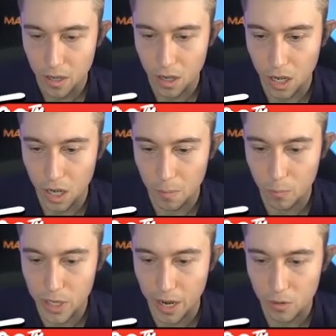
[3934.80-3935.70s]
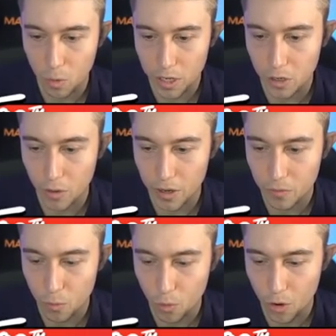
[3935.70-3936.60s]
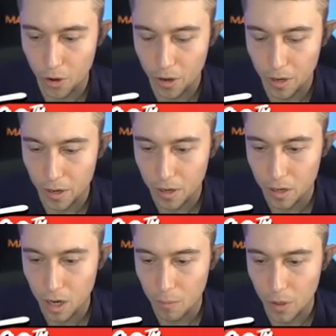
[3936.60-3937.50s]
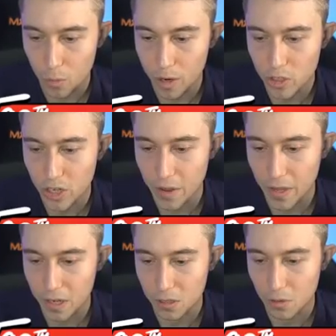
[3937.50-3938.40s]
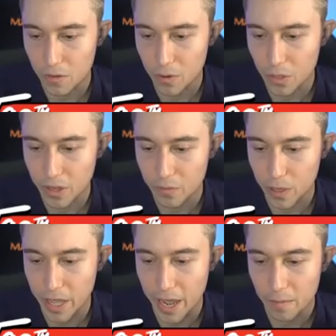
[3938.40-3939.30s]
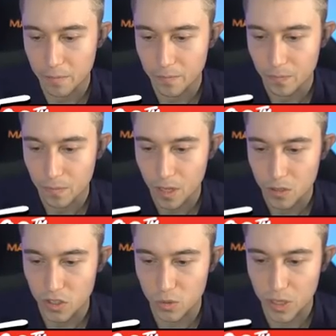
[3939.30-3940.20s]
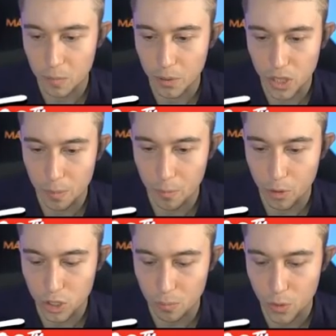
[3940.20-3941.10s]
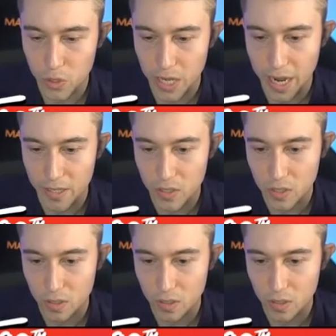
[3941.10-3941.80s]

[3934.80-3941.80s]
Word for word: Um, we kind of want to go in for a Mother Witch and then clone everything if we can, since we can build up a push on both sides.